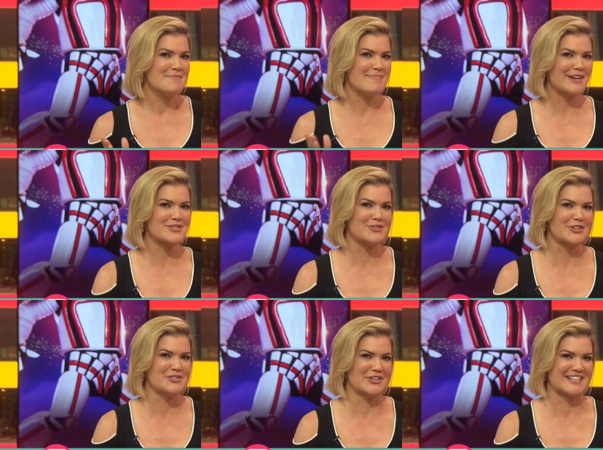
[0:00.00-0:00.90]
Make sure
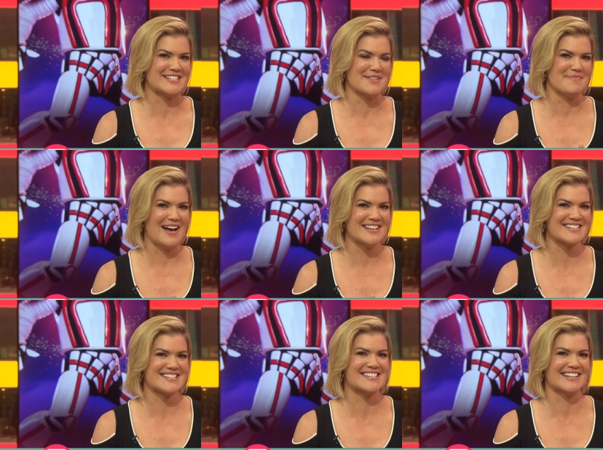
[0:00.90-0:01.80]
you tune into The
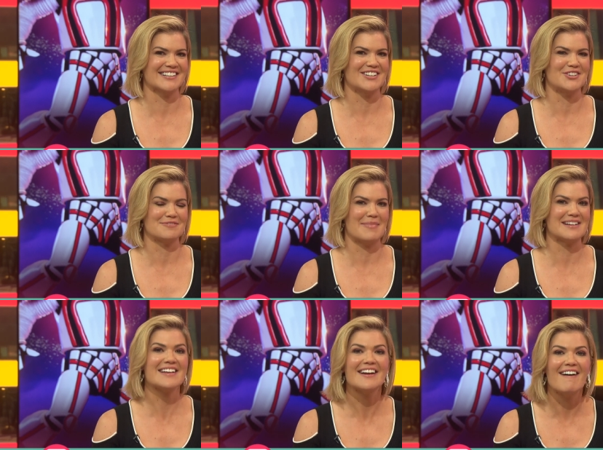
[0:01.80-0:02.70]
Masked Singer on
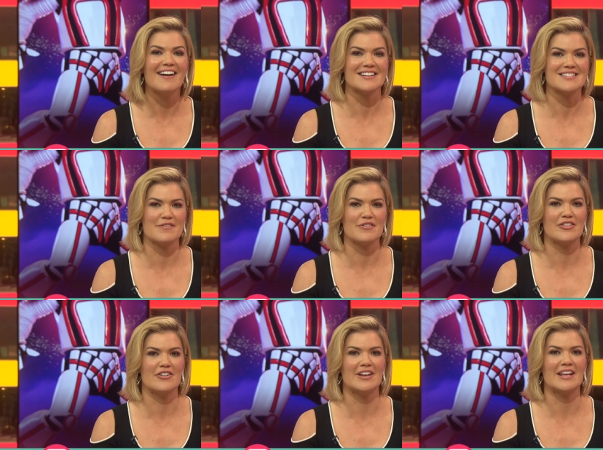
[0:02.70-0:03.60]
Monday night at seven
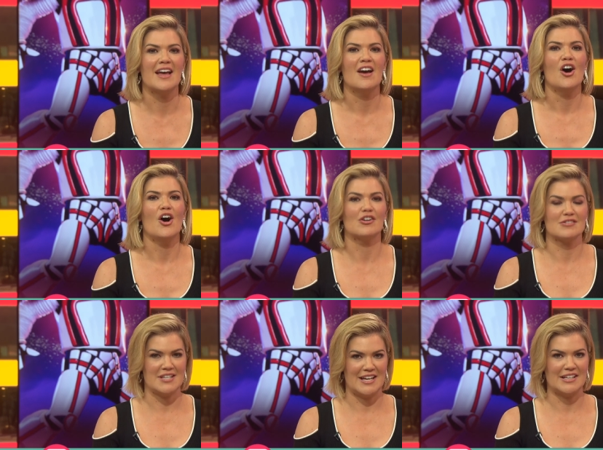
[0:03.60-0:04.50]
thirty
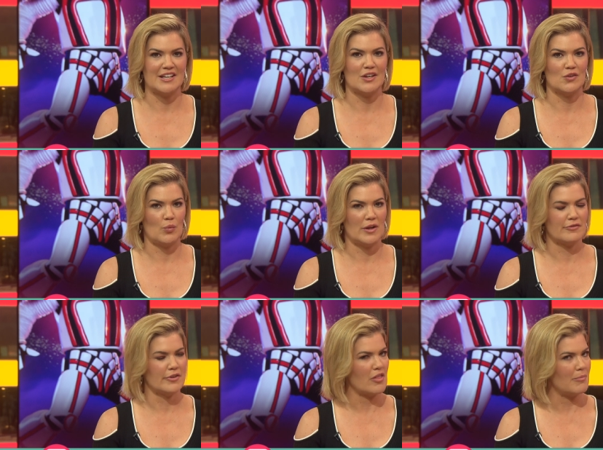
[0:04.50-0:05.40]
on ten and Win
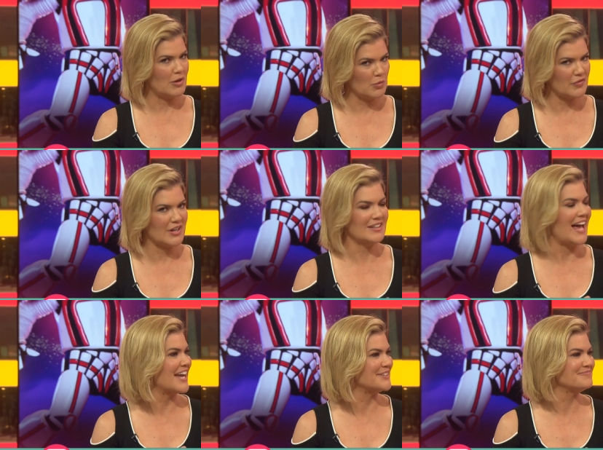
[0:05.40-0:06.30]
for another big reveal.
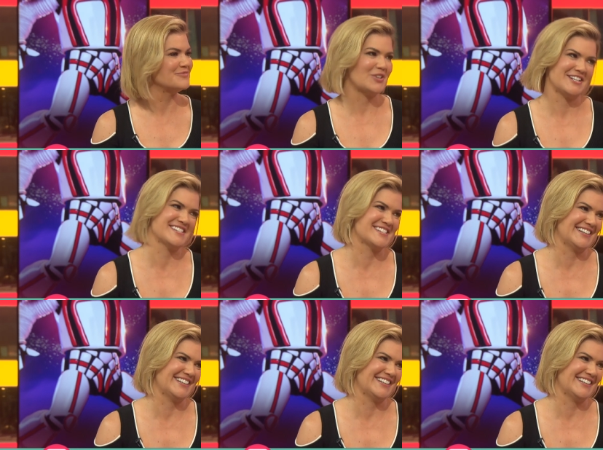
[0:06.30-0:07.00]
Adam, great to see